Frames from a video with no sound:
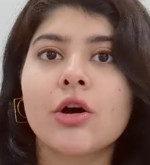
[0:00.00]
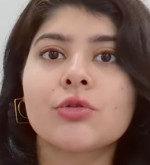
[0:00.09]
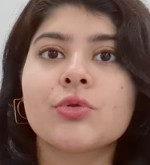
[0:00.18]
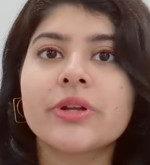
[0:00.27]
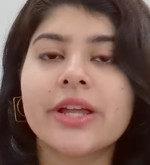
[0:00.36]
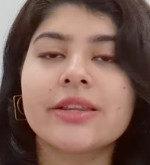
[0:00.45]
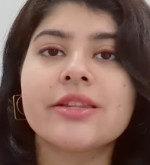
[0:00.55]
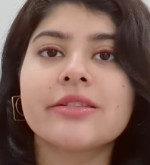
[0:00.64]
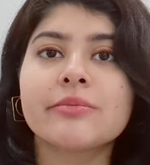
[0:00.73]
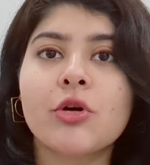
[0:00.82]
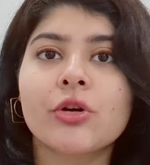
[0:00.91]
how to get
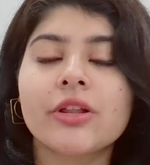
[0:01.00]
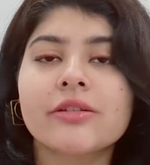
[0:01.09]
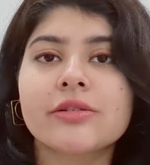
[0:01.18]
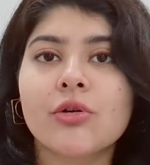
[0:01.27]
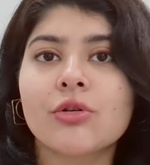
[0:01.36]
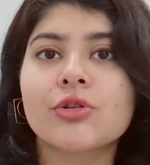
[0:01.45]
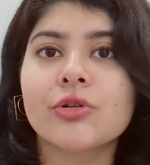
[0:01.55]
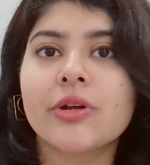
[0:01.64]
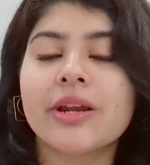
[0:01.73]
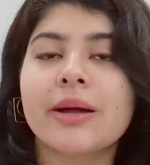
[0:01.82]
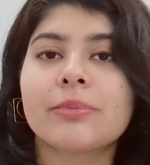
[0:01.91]
these models onto
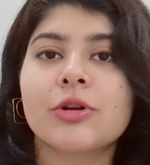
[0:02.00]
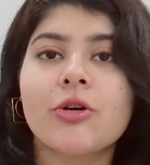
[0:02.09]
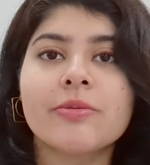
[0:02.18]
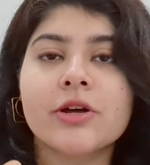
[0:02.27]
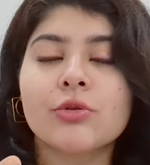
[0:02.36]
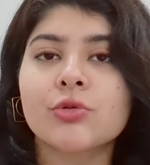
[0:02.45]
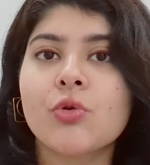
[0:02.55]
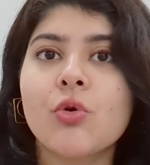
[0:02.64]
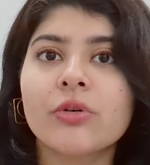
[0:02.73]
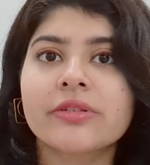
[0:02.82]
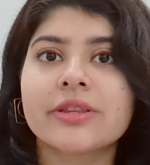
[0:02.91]
your laptop, how to
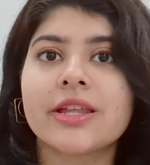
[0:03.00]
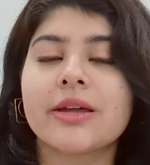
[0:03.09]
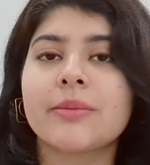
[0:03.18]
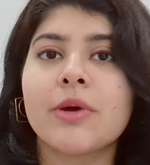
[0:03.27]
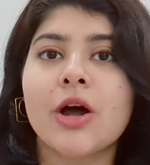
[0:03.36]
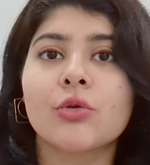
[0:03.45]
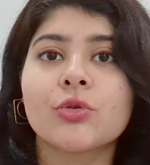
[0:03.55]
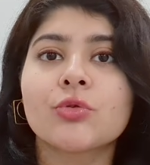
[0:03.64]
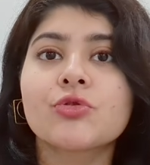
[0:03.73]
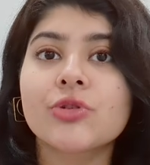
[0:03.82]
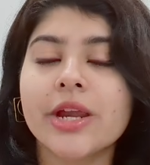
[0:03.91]
host them, how
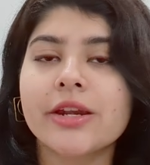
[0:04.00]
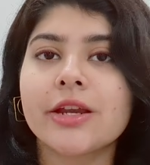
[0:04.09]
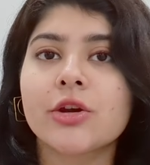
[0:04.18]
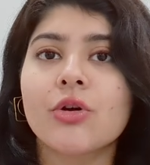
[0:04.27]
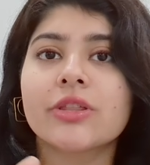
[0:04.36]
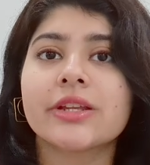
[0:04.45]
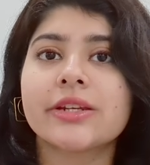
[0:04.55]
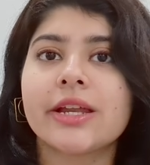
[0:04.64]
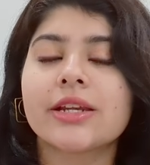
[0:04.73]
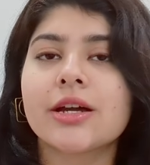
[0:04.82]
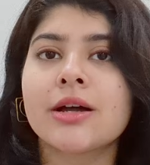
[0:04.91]
to train it on the
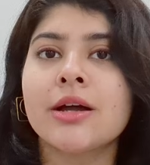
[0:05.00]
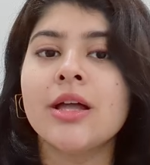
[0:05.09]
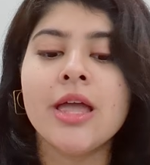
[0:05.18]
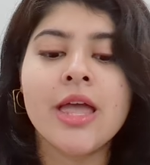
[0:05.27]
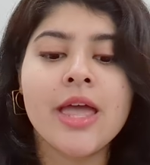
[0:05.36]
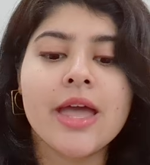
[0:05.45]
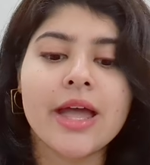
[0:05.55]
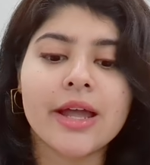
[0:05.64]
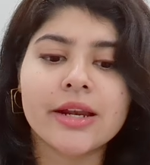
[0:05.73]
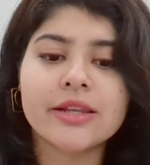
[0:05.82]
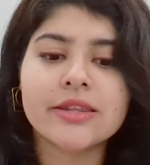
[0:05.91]
data,
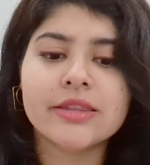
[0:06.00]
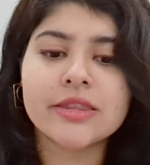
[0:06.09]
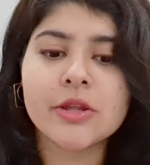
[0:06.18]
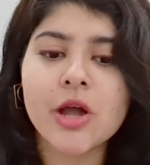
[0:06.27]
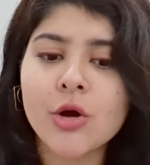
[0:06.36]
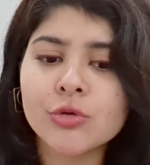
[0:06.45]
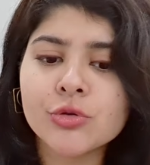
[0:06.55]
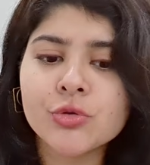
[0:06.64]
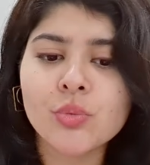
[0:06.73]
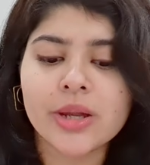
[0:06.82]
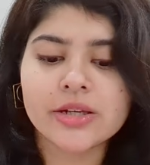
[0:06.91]
and how to
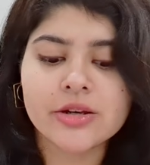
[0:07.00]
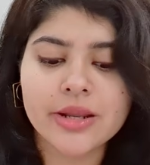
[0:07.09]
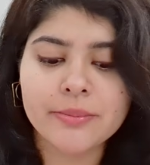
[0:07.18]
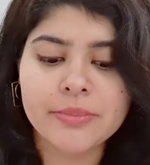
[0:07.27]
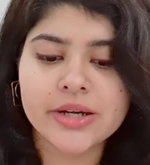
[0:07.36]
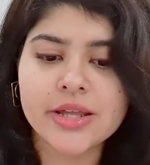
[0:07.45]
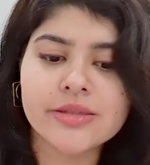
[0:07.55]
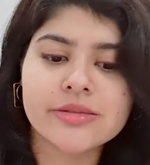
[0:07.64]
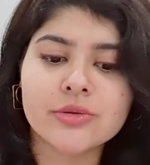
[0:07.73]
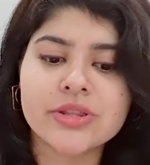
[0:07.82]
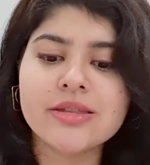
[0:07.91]
do vector embedding.
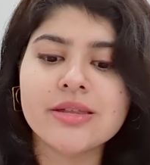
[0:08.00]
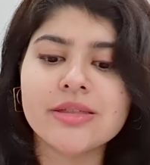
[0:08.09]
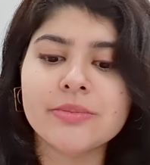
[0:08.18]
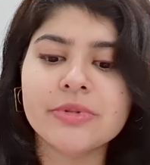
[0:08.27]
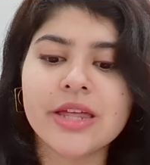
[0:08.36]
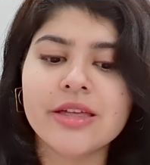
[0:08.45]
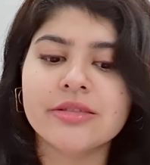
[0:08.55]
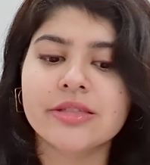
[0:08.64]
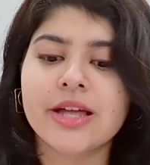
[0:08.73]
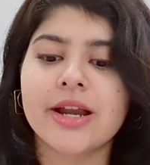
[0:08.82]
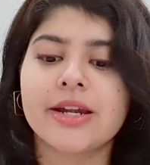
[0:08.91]
So these are some things
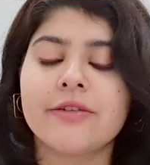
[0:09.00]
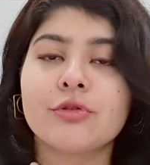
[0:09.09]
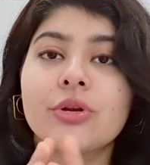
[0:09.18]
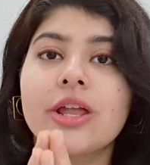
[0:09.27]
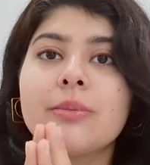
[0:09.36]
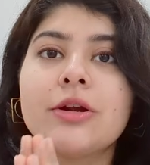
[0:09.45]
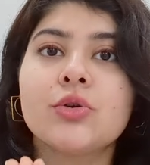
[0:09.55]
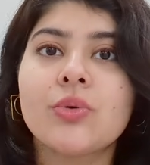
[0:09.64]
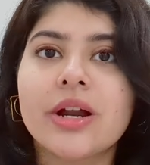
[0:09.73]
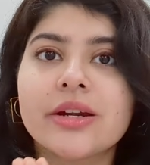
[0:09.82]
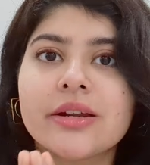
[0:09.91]
that if you're able
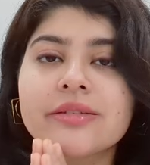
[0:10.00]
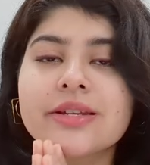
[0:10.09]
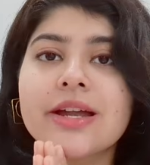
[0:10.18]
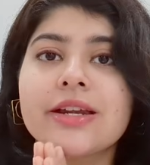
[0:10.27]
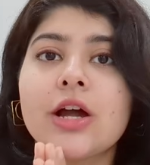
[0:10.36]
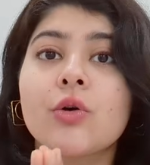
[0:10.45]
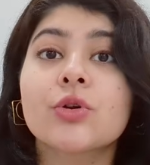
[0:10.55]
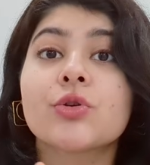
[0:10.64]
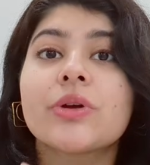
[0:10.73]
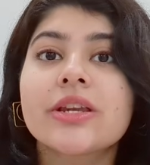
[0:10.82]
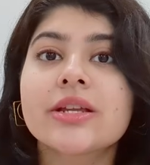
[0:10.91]
to understand how
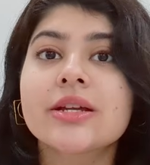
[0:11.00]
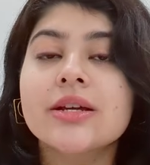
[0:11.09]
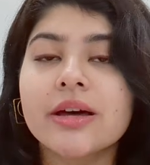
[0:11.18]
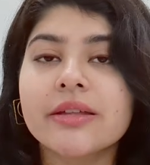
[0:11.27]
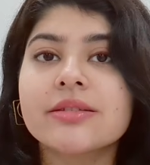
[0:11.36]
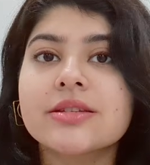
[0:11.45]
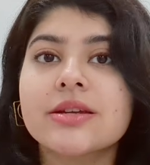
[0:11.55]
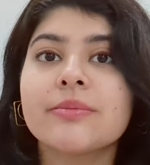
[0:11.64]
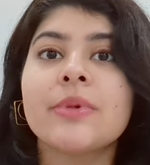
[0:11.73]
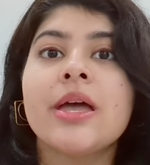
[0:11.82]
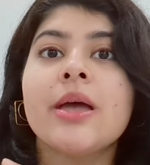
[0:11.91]
you can
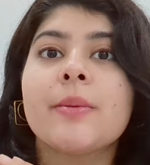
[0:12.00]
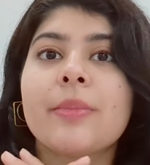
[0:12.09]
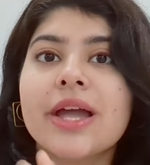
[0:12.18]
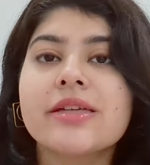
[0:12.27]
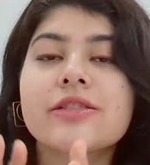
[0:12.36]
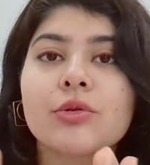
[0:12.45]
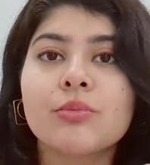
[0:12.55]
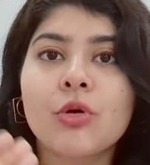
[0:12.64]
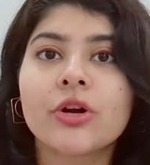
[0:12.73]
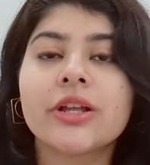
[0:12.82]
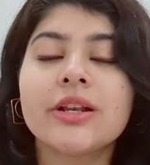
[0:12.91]
customize your
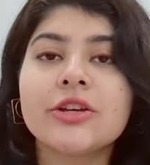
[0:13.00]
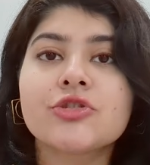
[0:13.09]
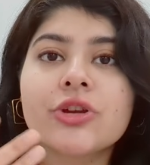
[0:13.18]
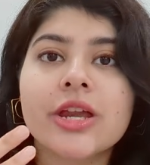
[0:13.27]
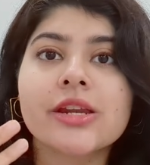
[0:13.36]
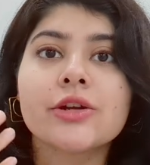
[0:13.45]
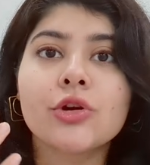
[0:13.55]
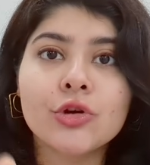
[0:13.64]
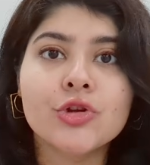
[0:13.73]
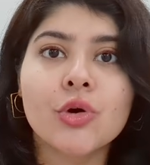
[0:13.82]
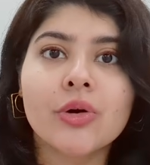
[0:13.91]
model, train it
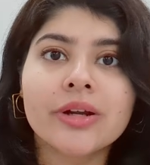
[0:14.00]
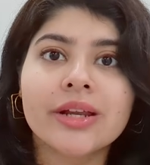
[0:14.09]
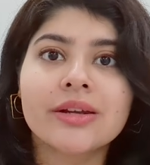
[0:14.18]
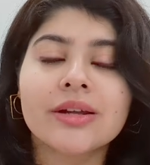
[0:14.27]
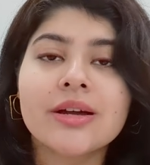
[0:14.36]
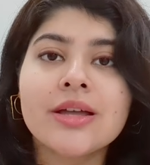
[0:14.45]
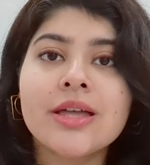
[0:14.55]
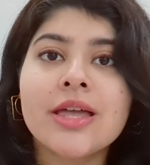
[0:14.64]
on your data,